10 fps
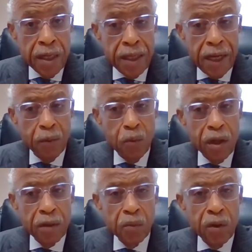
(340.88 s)
That
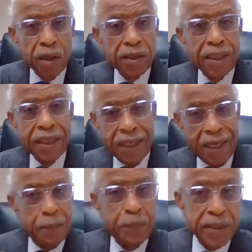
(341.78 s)
what was the
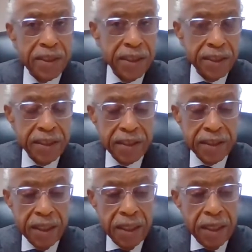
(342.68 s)
impetus?
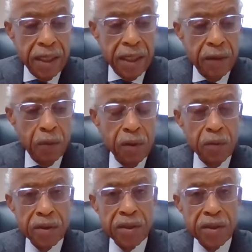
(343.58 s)
What
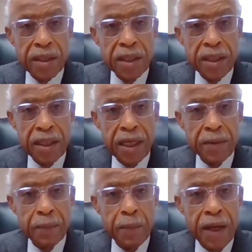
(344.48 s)
was the thing that
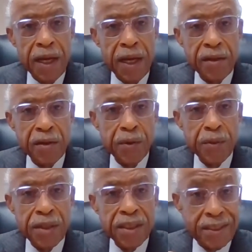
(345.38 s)
made you
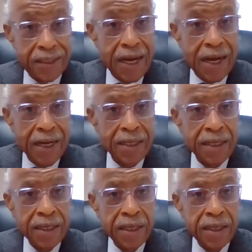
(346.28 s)
decide
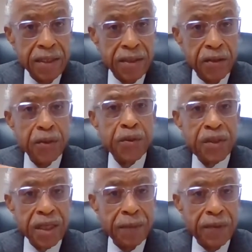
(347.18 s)
to do
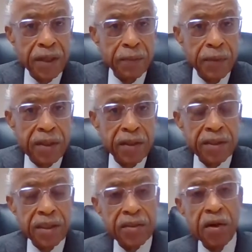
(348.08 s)
something?
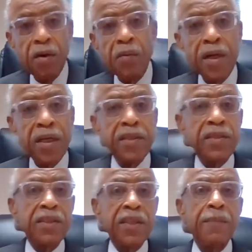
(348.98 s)
Because there's
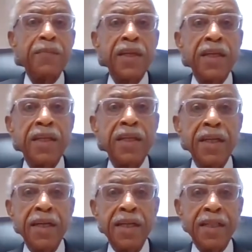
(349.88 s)
always something
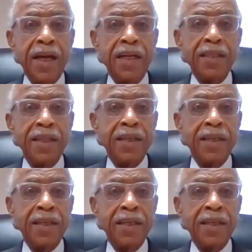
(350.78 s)
that